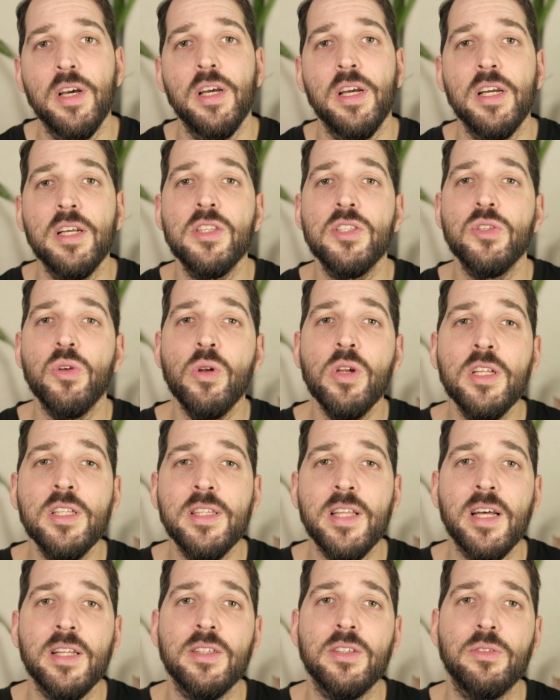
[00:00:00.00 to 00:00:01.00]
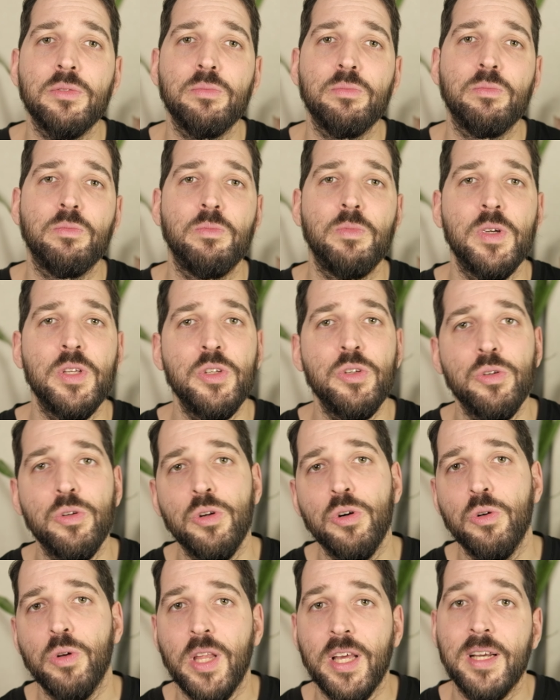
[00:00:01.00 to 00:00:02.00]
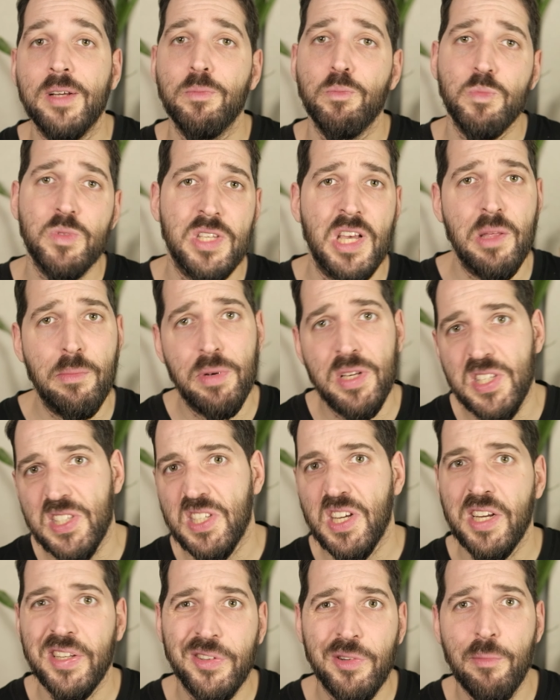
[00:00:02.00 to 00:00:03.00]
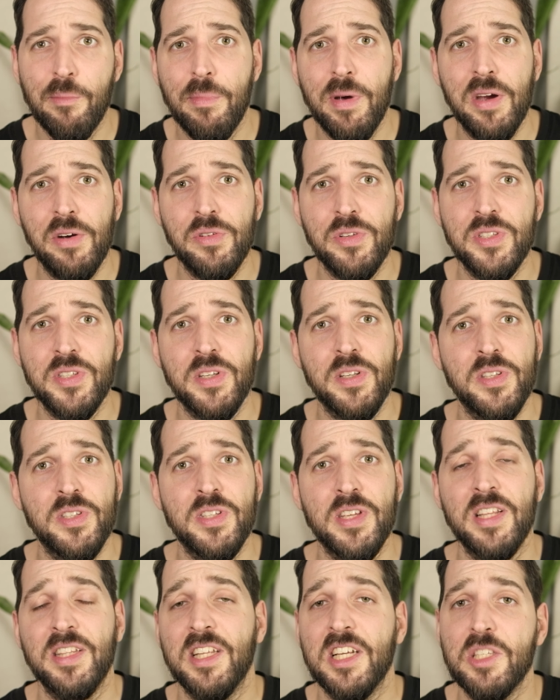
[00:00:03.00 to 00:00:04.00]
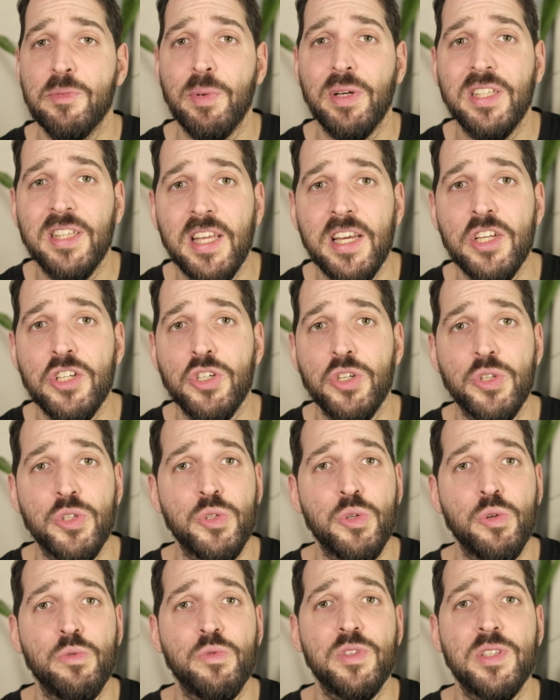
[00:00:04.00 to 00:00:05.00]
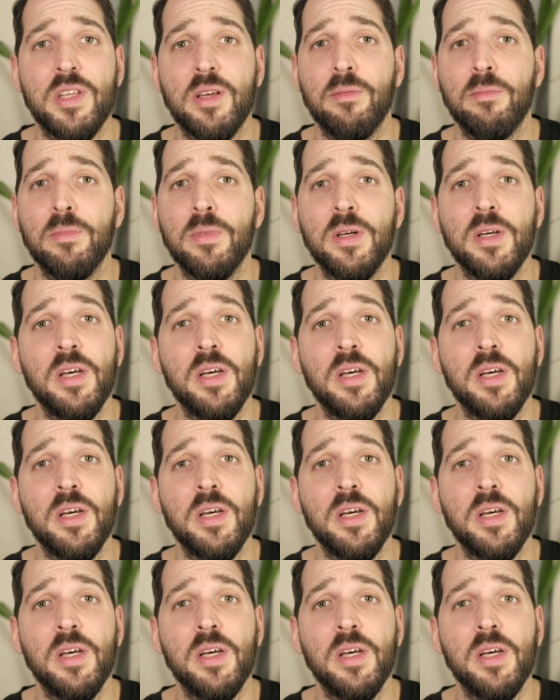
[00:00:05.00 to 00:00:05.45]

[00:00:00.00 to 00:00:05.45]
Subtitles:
It's only that when you know, like side-by-side comparisons and expectations of some